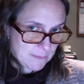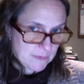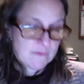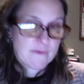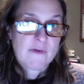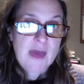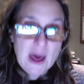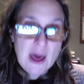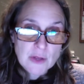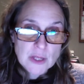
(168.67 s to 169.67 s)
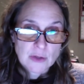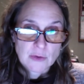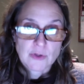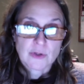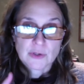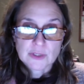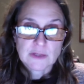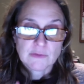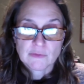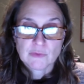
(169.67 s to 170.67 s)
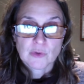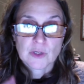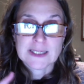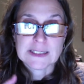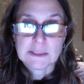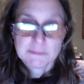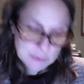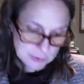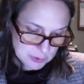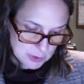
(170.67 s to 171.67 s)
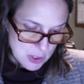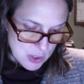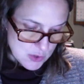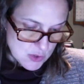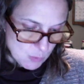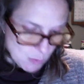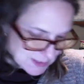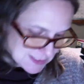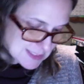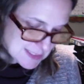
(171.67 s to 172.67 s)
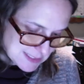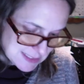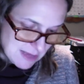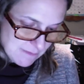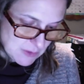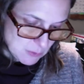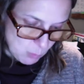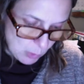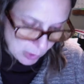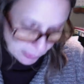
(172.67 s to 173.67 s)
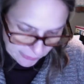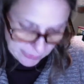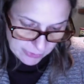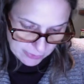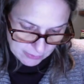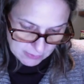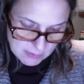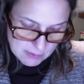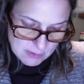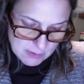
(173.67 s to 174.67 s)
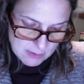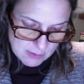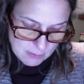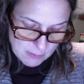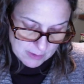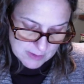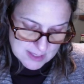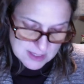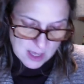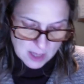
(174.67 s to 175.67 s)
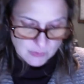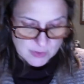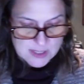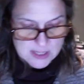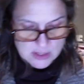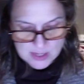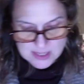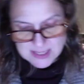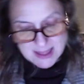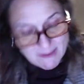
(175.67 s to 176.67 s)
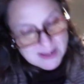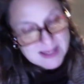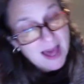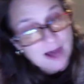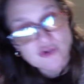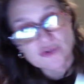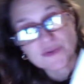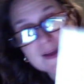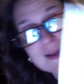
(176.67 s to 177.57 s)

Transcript: value, they're looking for a number. So what's the 7 worth? Well, it's in the hundreds. So that 7 is actually